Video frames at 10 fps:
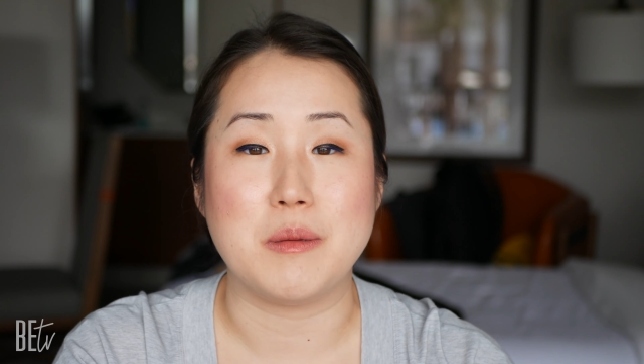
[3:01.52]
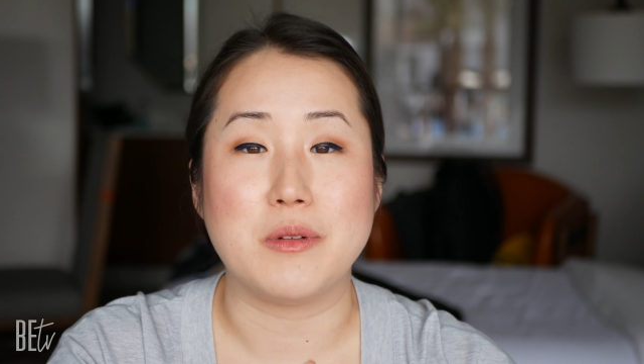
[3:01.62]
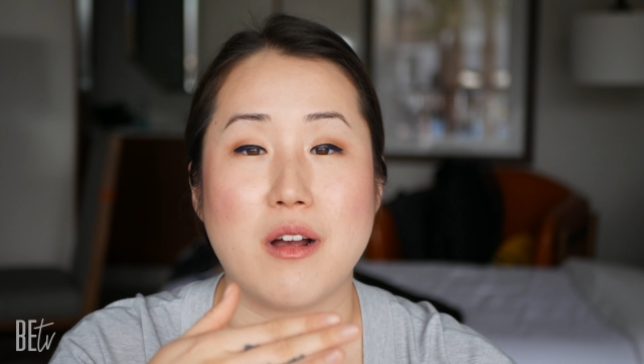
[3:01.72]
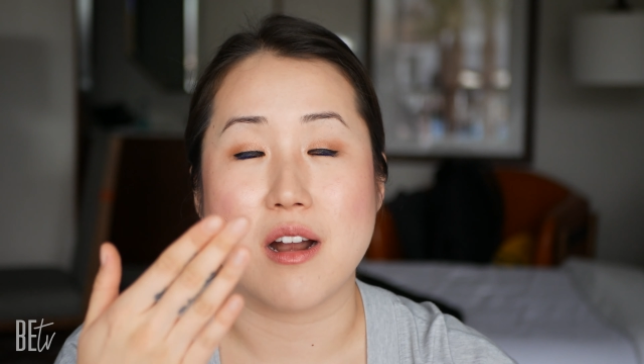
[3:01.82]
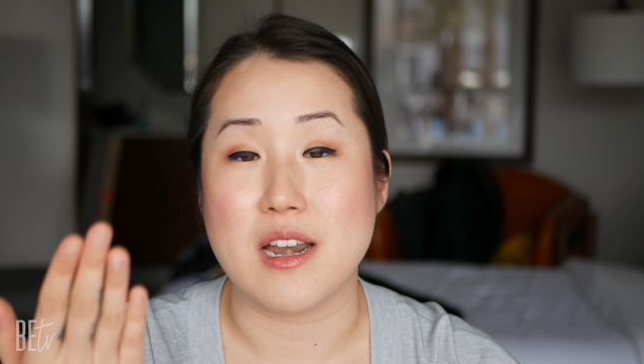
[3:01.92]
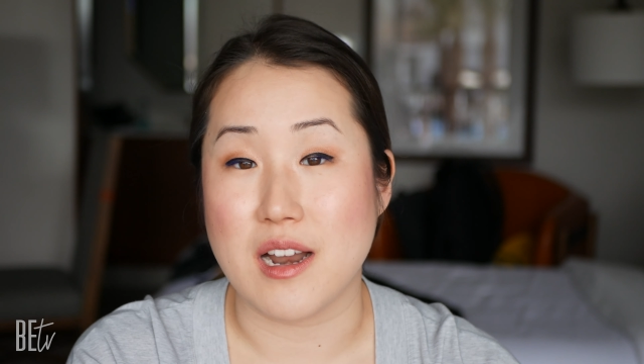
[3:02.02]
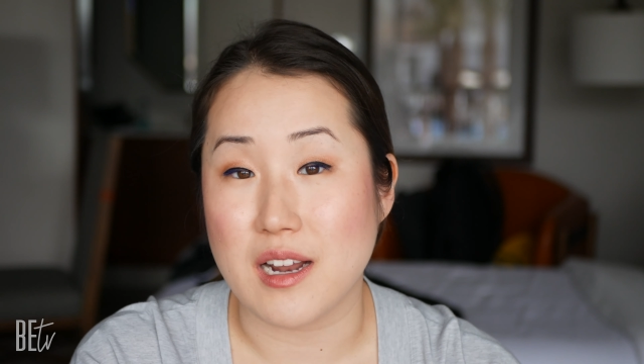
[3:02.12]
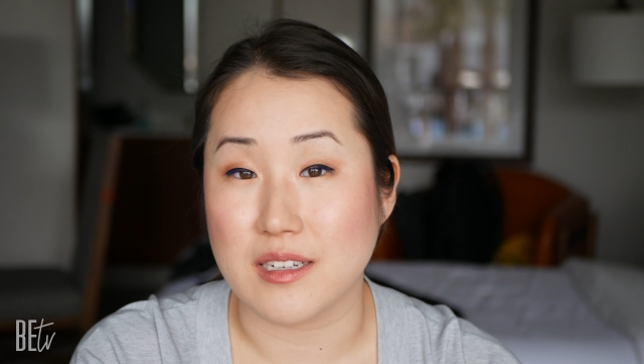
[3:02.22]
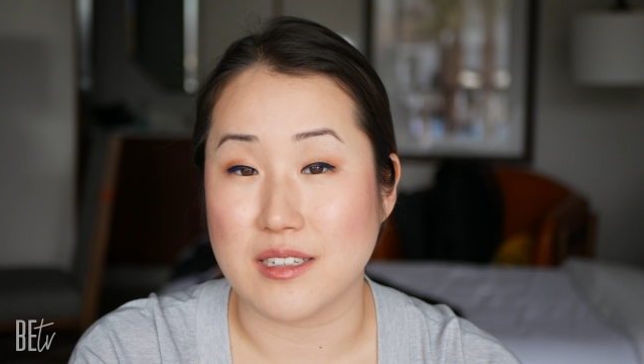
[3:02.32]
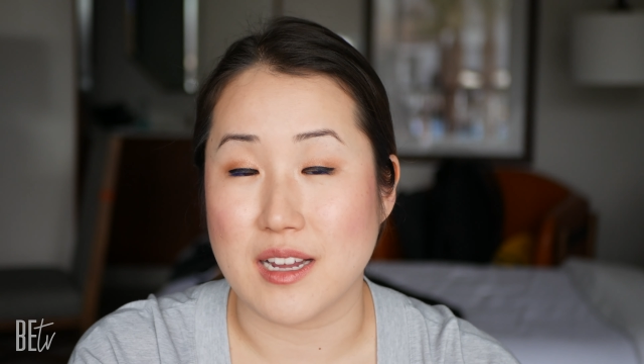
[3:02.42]
people are
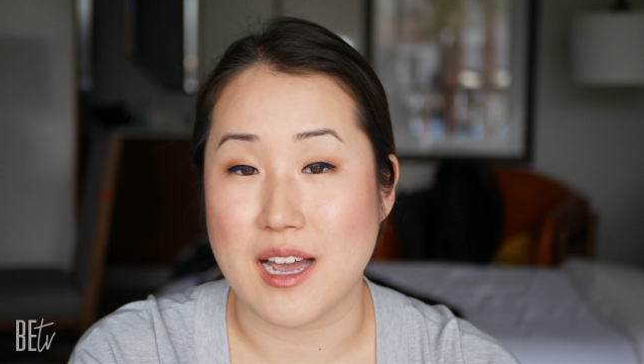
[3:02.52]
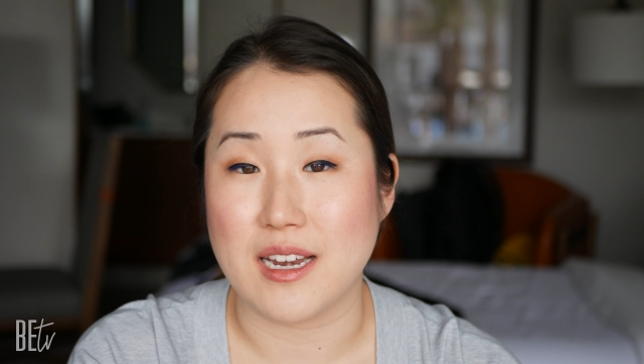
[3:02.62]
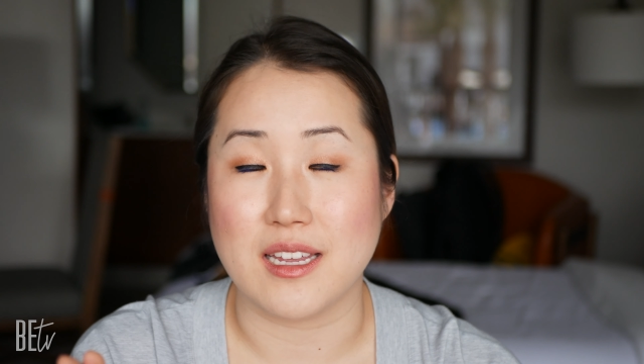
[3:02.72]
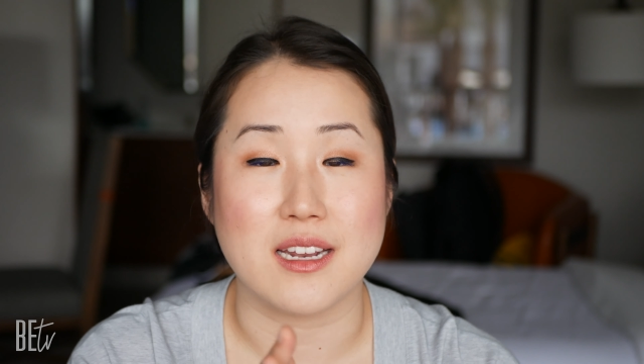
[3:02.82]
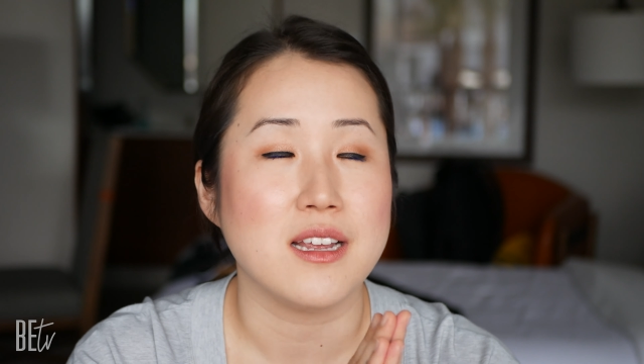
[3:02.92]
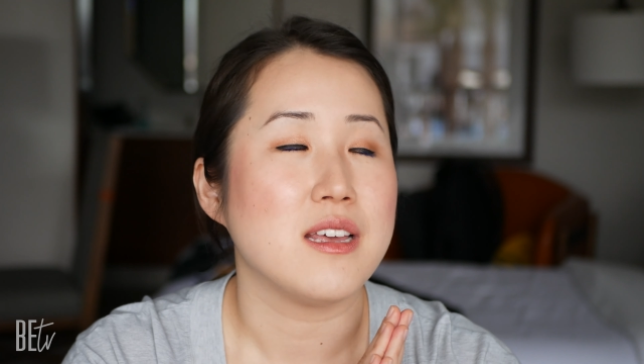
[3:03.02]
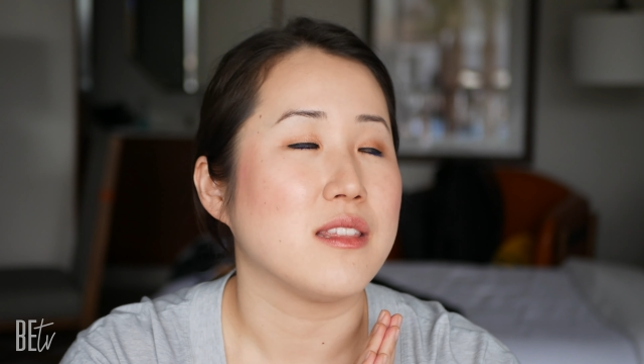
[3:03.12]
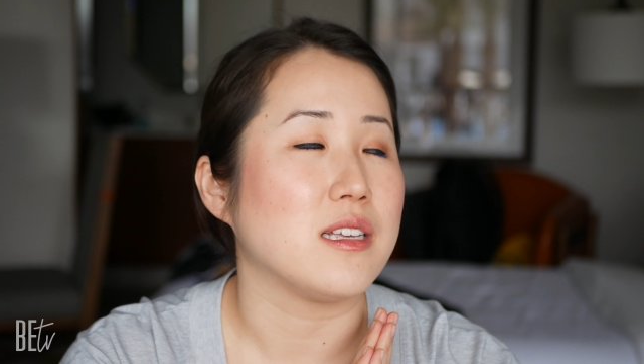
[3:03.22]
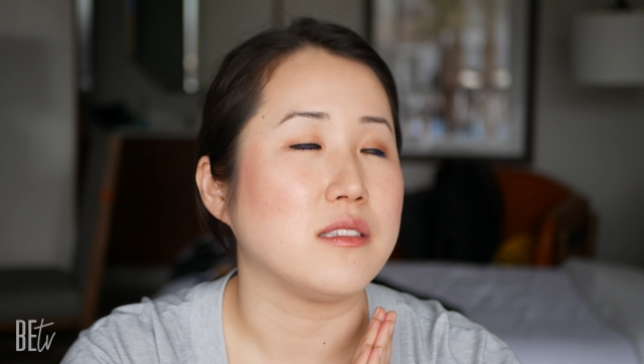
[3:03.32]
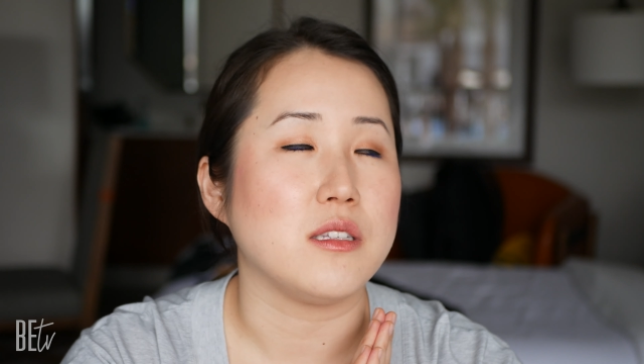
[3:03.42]
not good at hiding it.
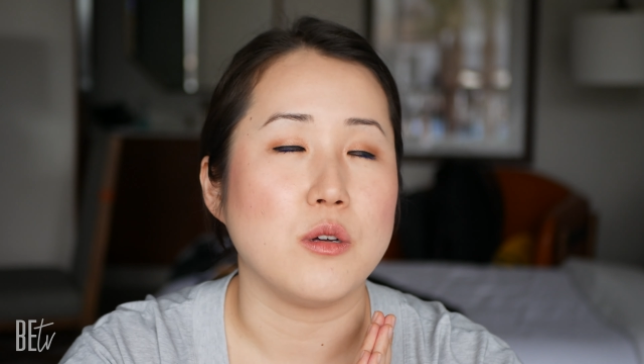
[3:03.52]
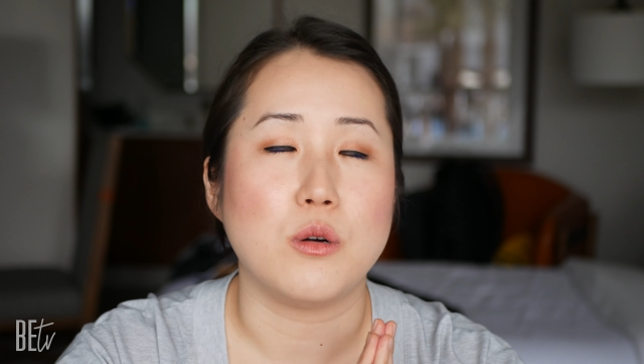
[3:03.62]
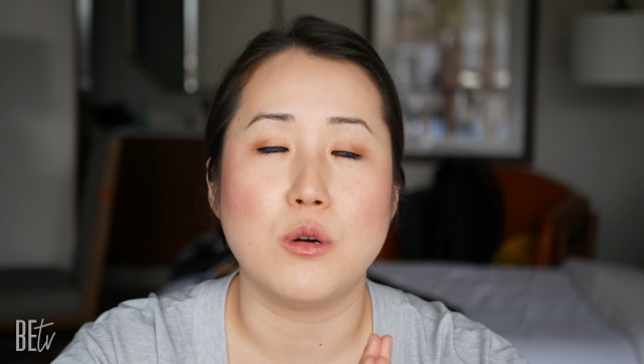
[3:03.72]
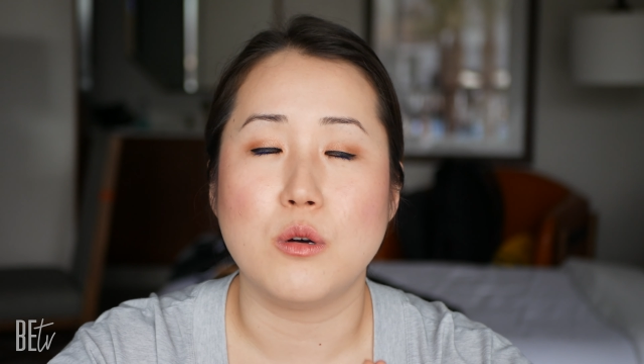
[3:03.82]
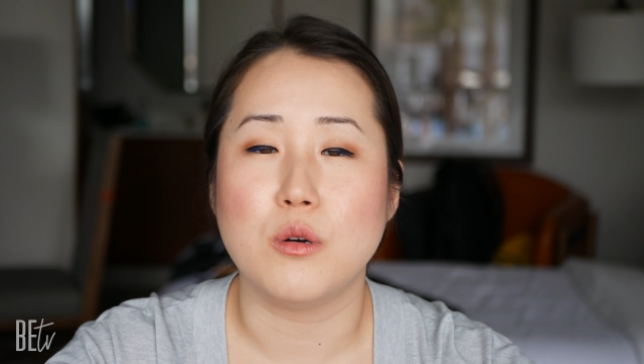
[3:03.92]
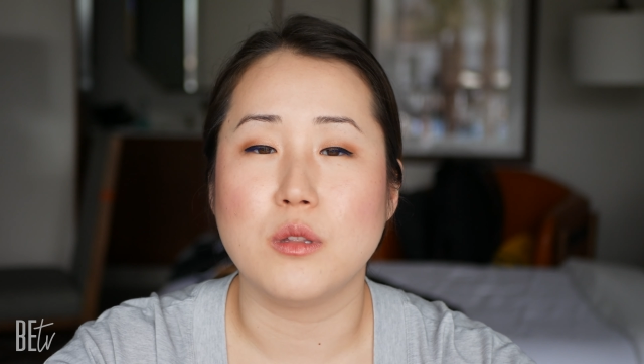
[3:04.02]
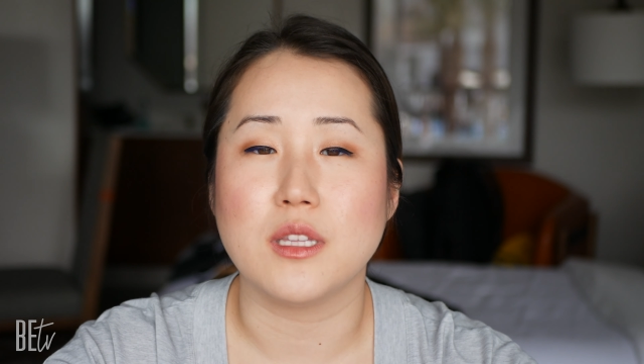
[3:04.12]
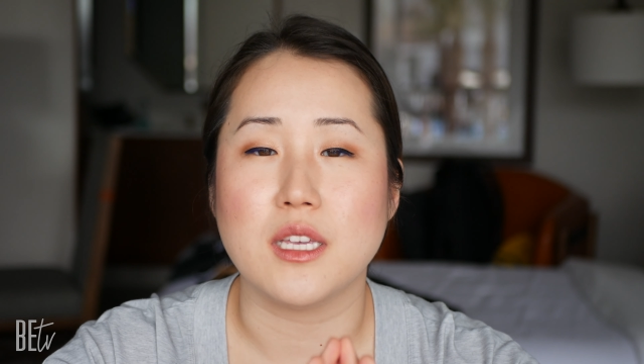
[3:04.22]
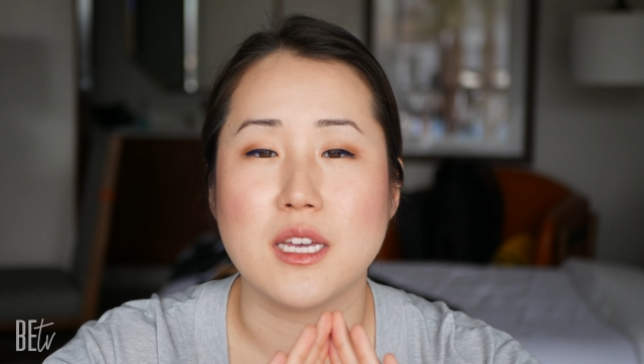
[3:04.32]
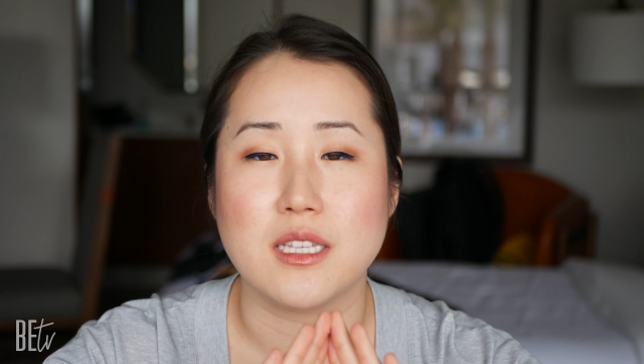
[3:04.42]
That's the
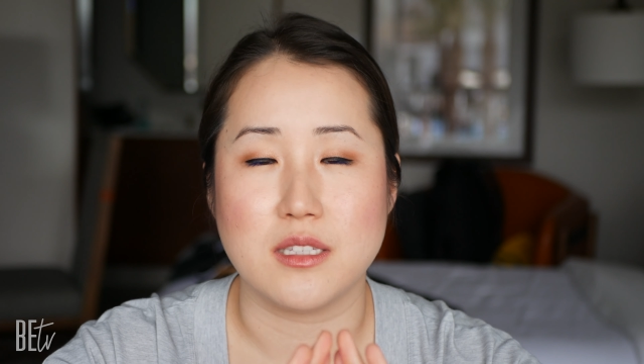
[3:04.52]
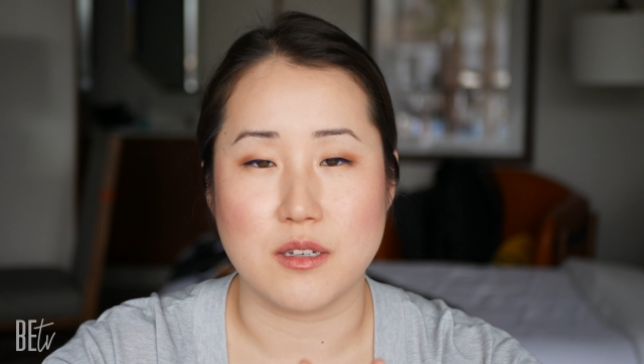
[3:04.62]
only